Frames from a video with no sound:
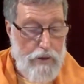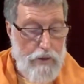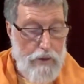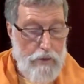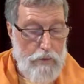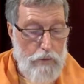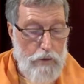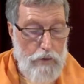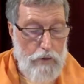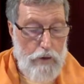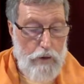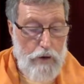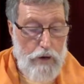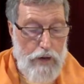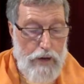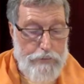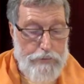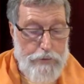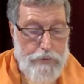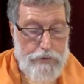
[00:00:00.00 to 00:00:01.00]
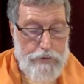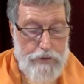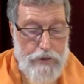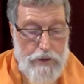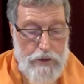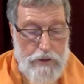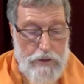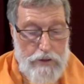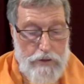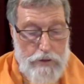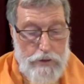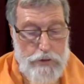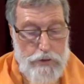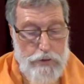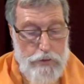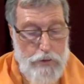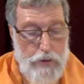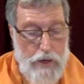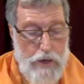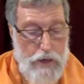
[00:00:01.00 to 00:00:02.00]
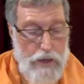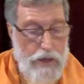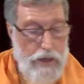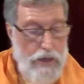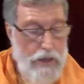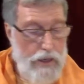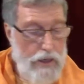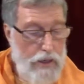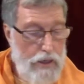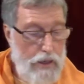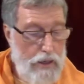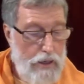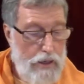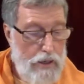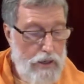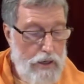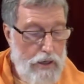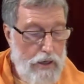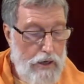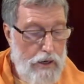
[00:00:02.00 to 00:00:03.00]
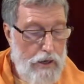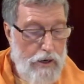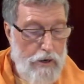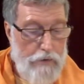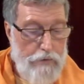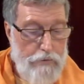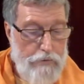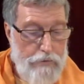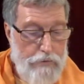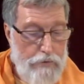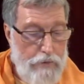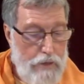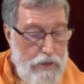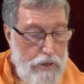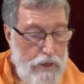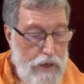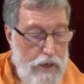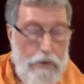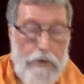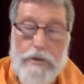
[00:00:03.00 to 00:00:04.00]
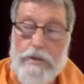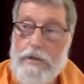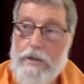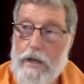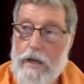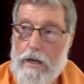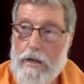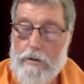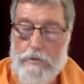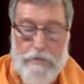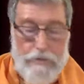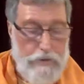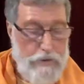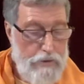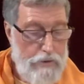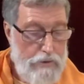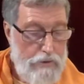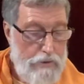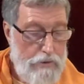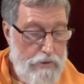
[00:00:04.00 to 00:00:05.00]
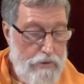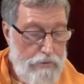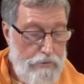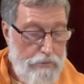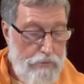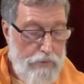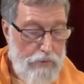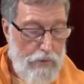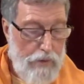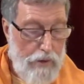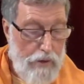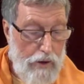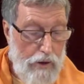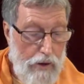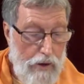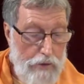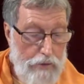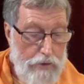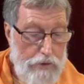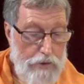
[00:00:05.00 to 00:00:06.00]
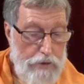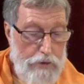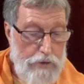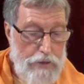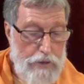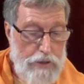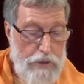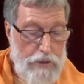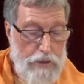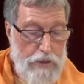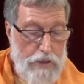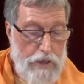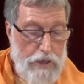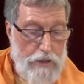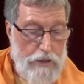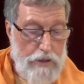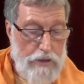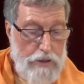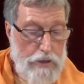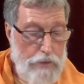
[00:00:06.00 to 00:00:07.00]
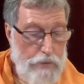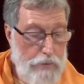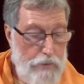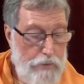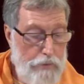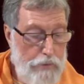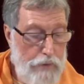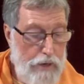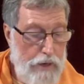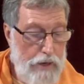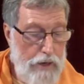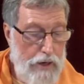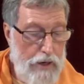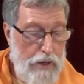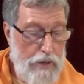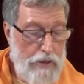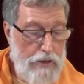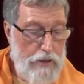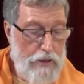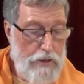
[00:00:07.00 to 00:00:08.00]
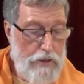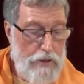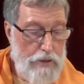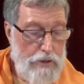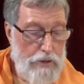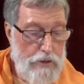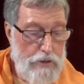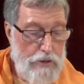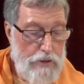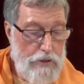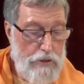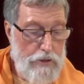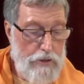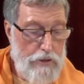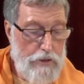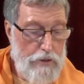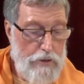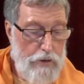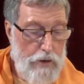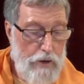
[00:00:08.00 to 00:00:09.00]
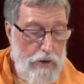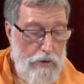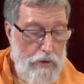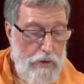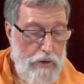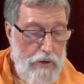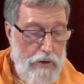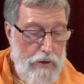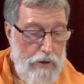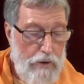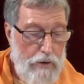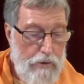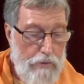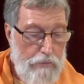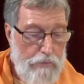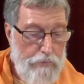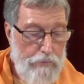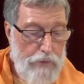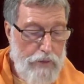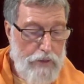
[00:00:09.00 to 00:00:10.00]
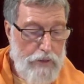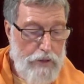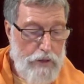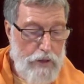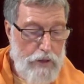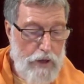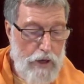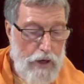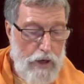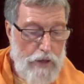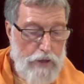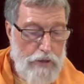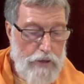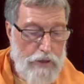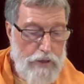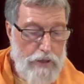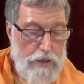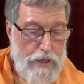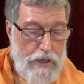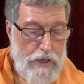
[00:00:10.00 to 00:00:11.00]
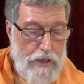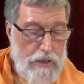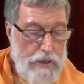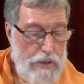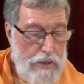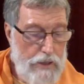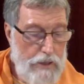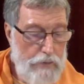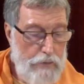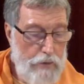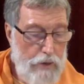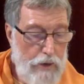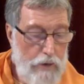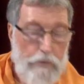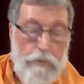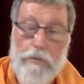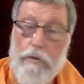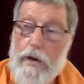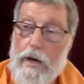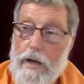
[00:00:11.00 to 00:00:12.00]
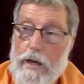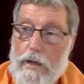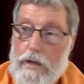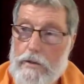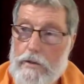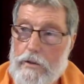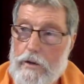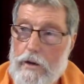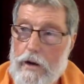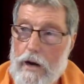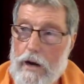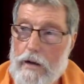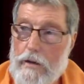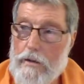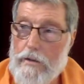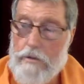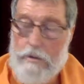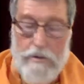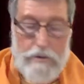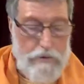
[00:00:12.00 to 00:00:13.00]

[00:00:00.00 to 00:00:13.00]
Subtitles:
We are all apt to think too highly of ourselves. Other duties are determined by our deserts to a much larger extent than we are willing to grant.